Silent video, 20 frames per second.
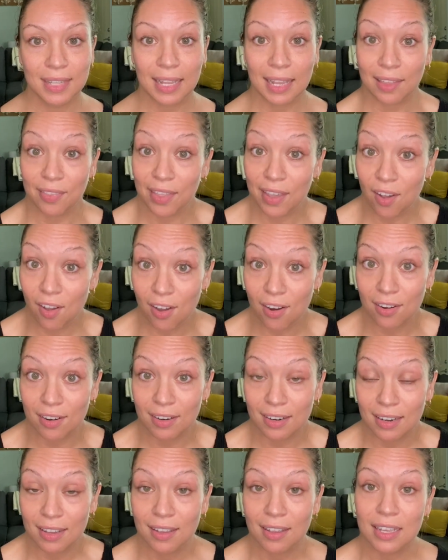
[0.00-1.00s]
And they
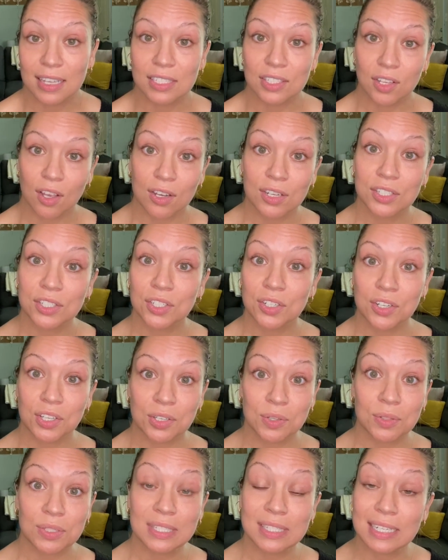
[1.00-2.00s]
are as long as they're
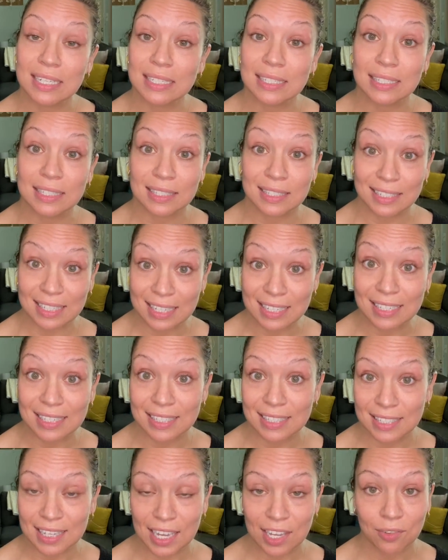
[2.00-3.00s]
used in skin
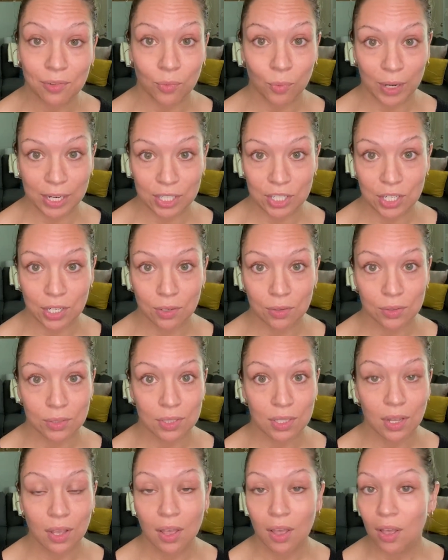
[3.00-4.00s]
safe
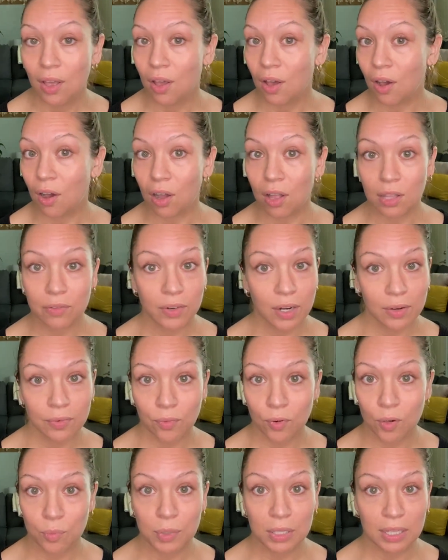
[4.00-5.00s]
ratios. All of our
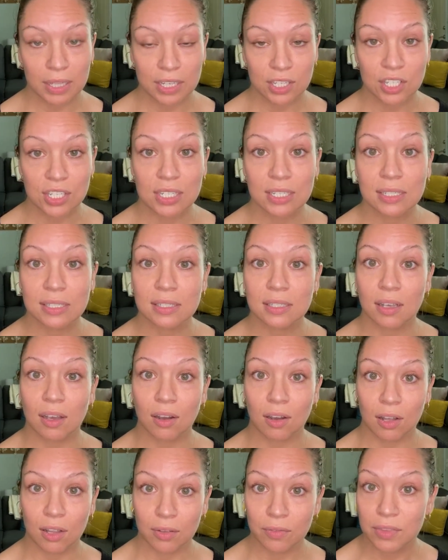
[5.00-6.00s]
formulations,
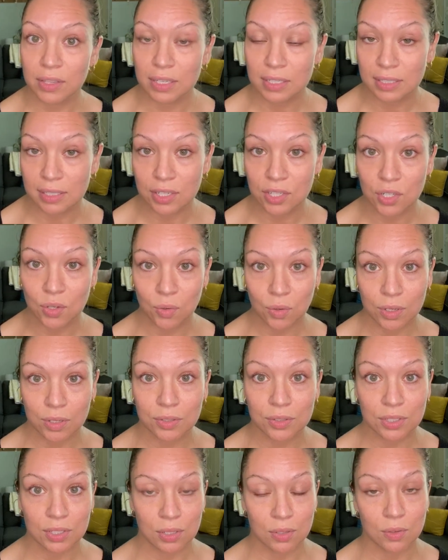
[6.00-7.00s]
all of the essential
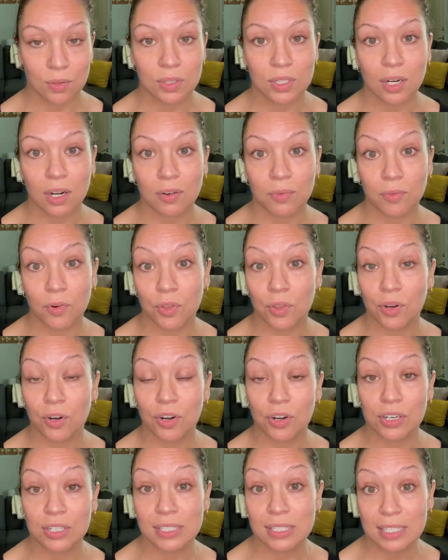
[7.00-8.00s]
oils used are for
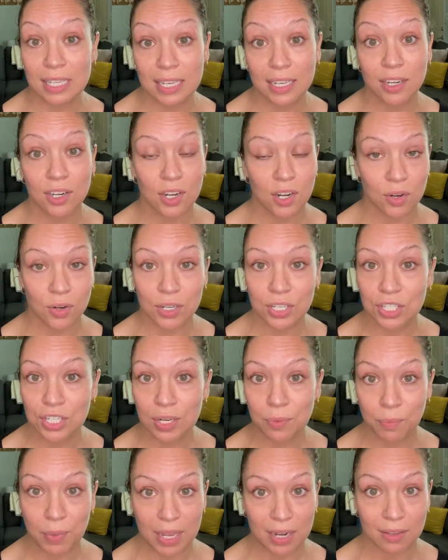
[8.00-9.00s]
their skin
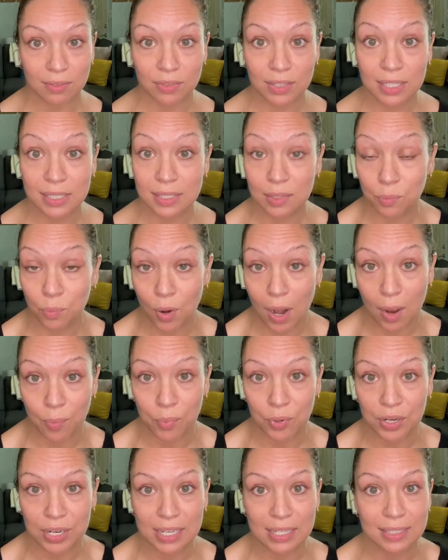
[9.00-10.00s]
nourishing benefits and
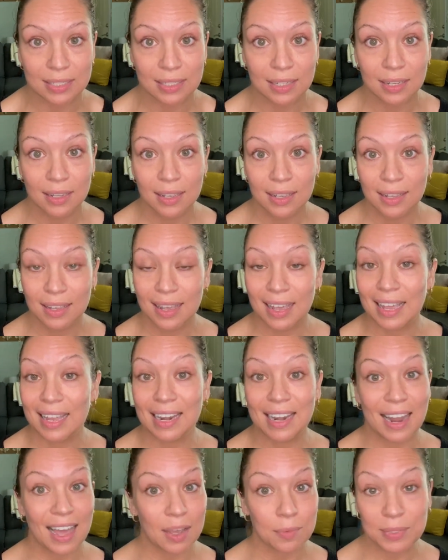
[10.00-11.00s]
properties
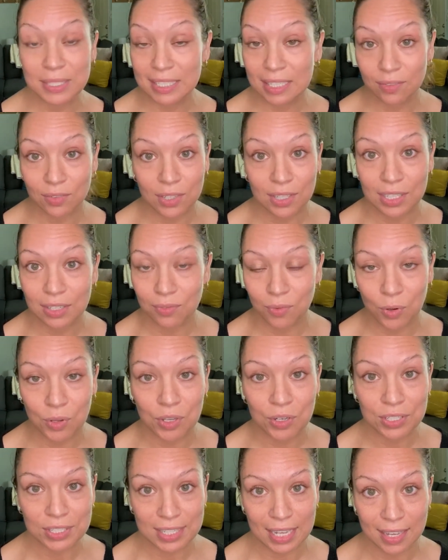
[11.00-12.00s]
and not specifically for
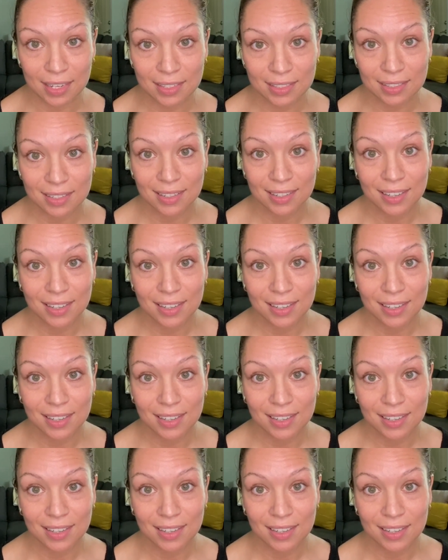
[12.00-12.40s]
their scent.